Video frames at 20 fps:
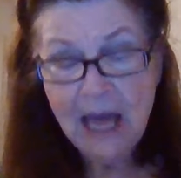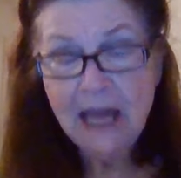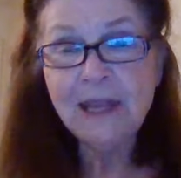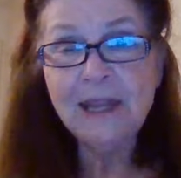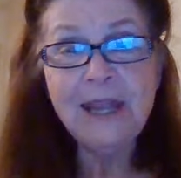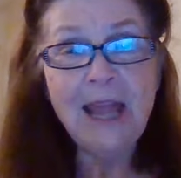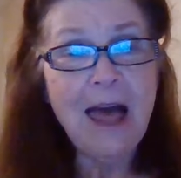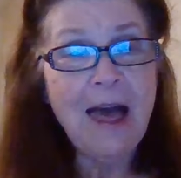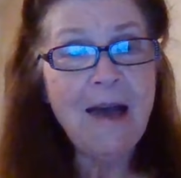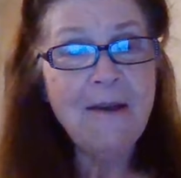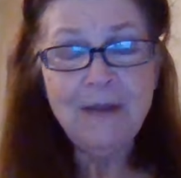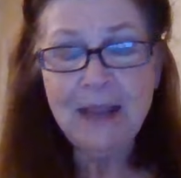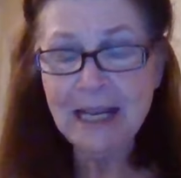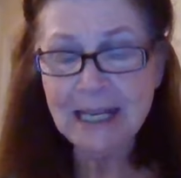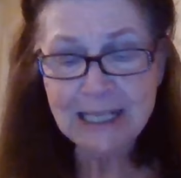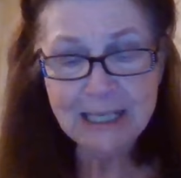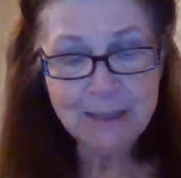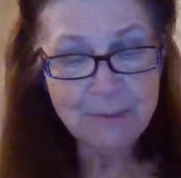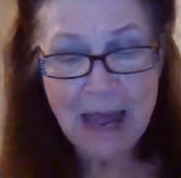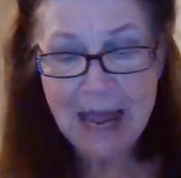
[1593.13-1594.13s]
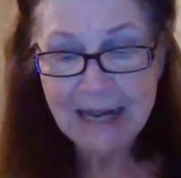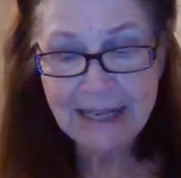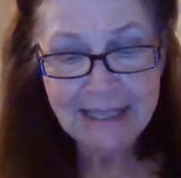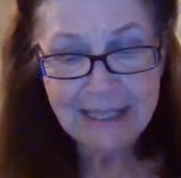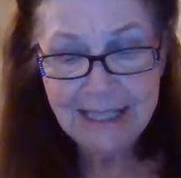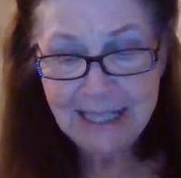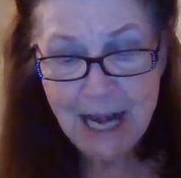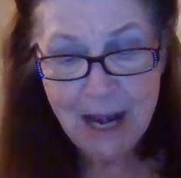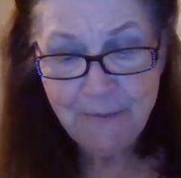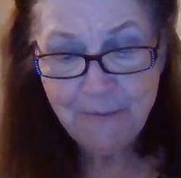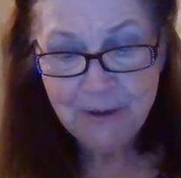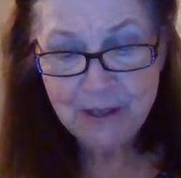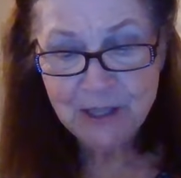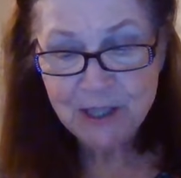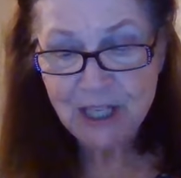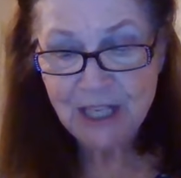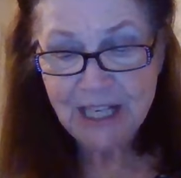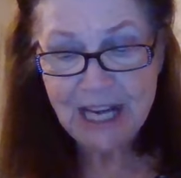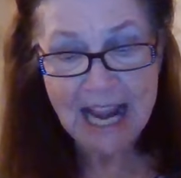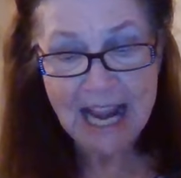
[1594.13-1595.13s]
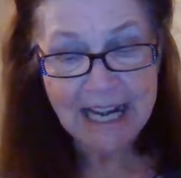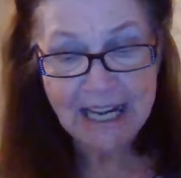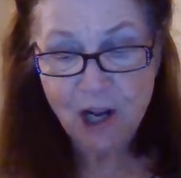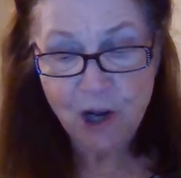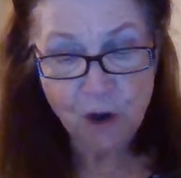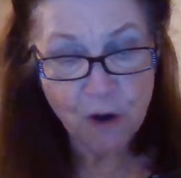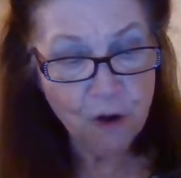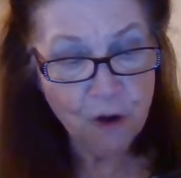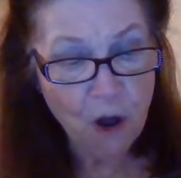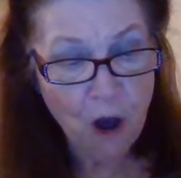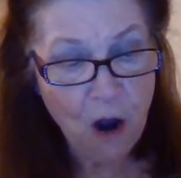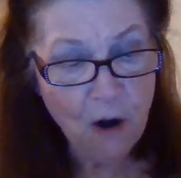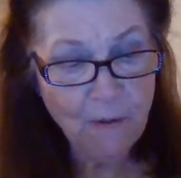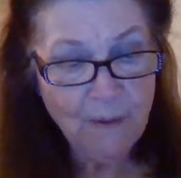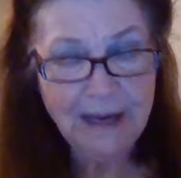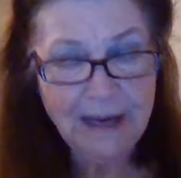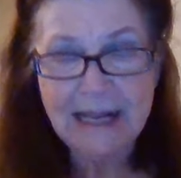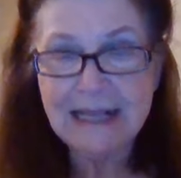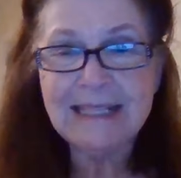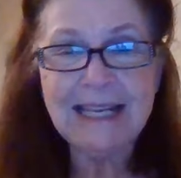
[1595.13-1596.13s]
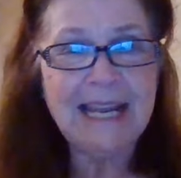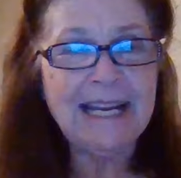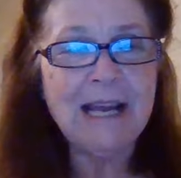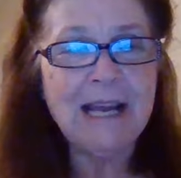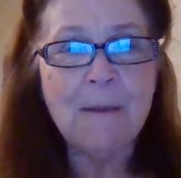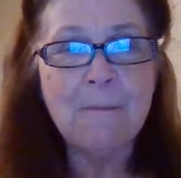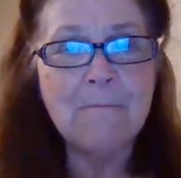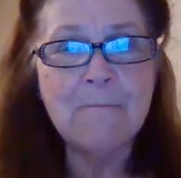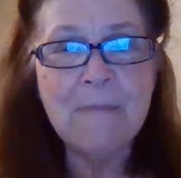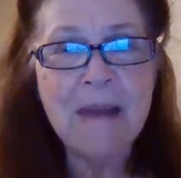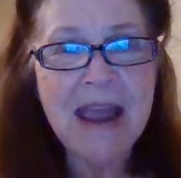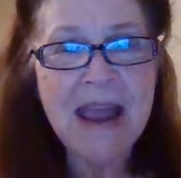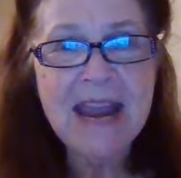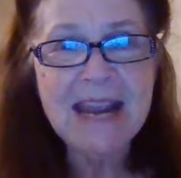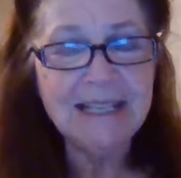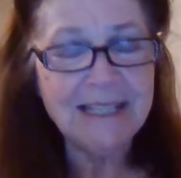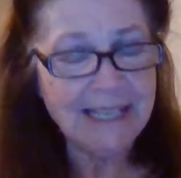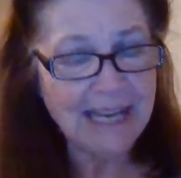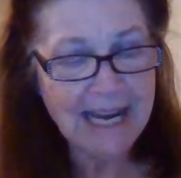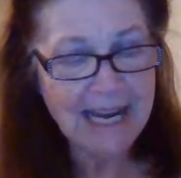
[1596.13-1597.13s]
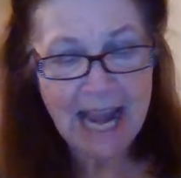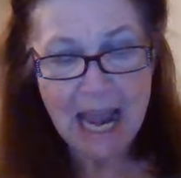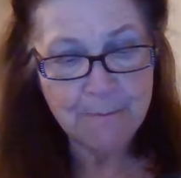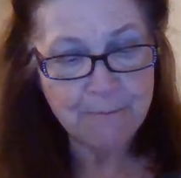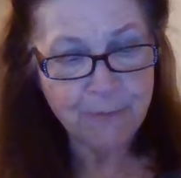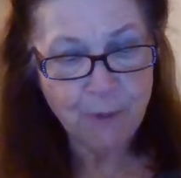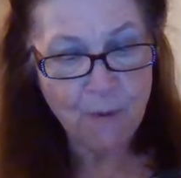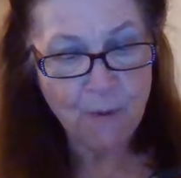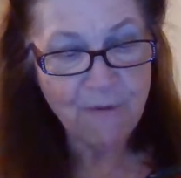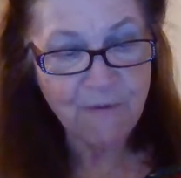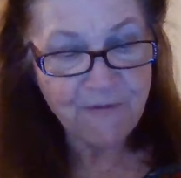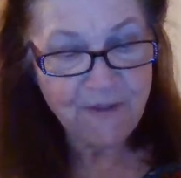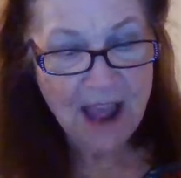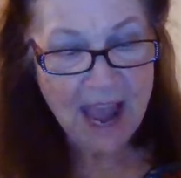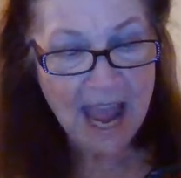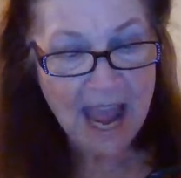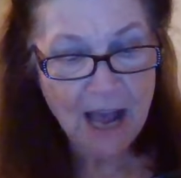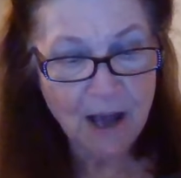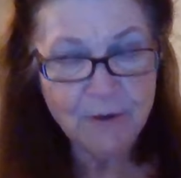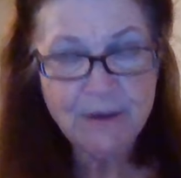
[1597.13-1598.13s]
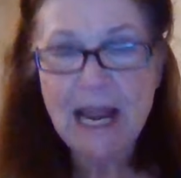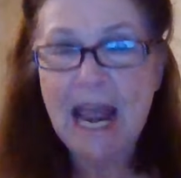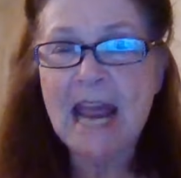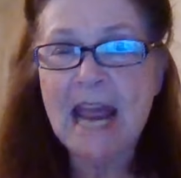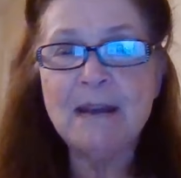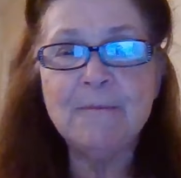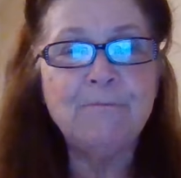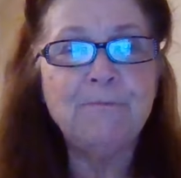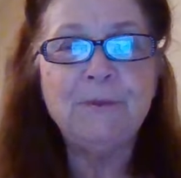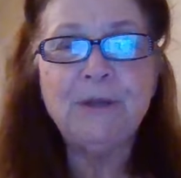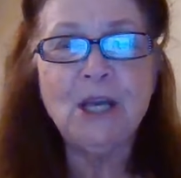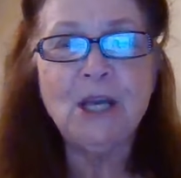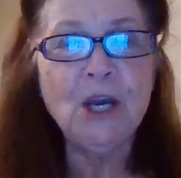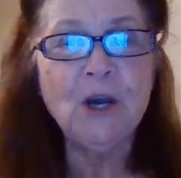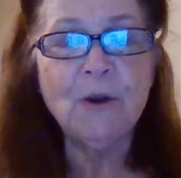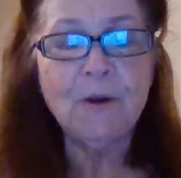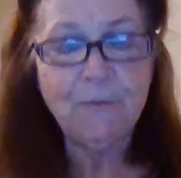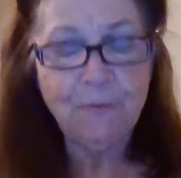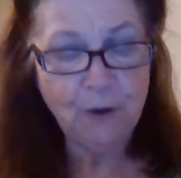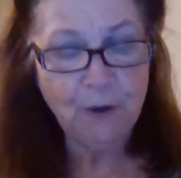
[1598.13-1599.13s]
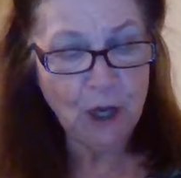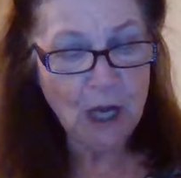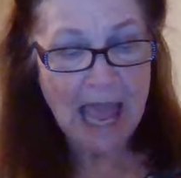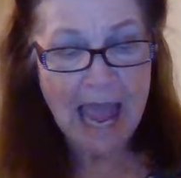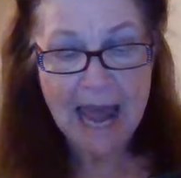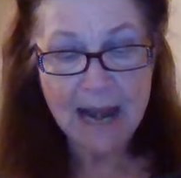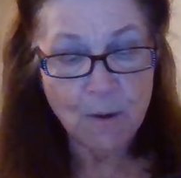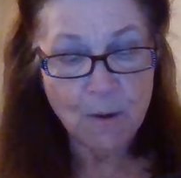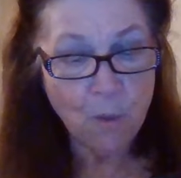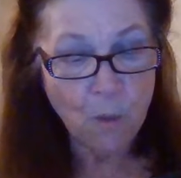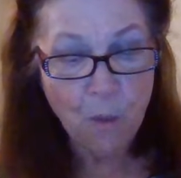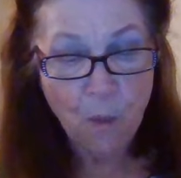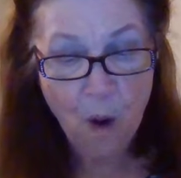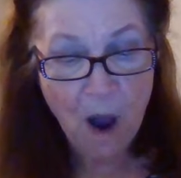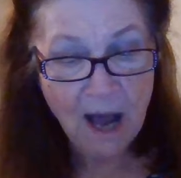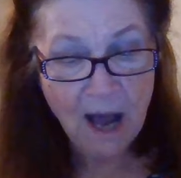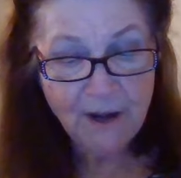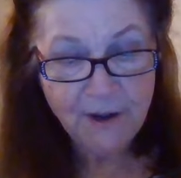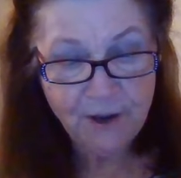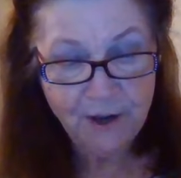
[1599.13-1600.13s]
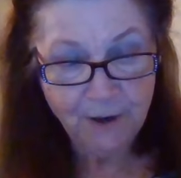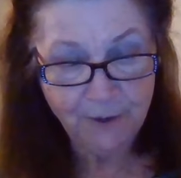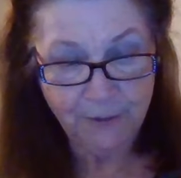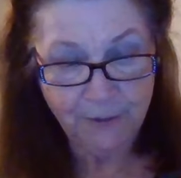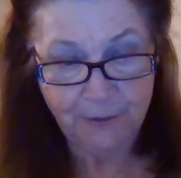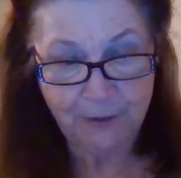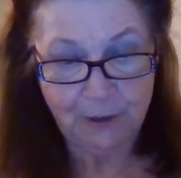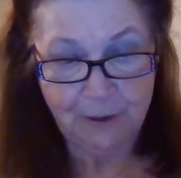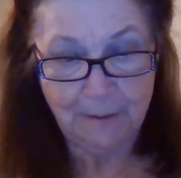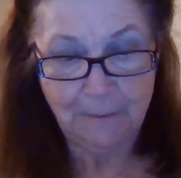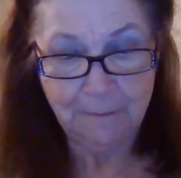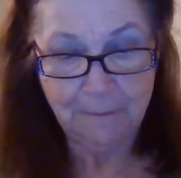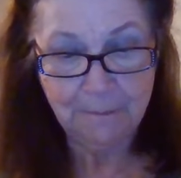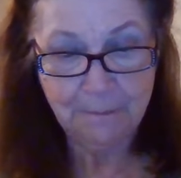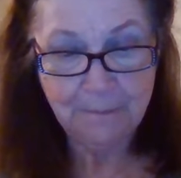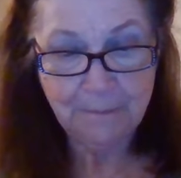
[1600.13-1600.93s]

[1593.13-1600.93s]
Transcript: Love is magnificent and glorious and amazing and profound and beautiful and wonderful.